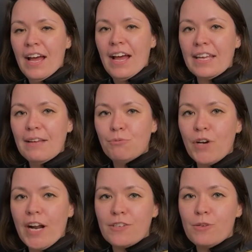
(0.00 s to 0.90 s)
I keep
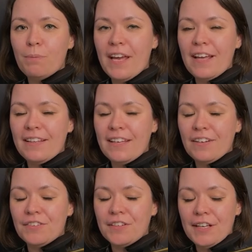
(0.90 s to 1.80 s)
trying to play on the
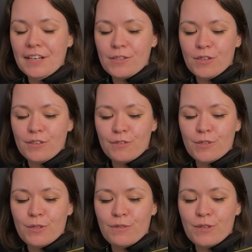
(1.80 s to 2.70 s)
acrylic
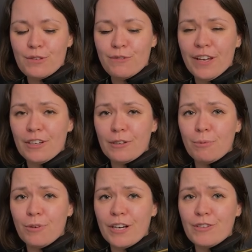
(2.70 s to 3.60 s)
surface of this fingerboard.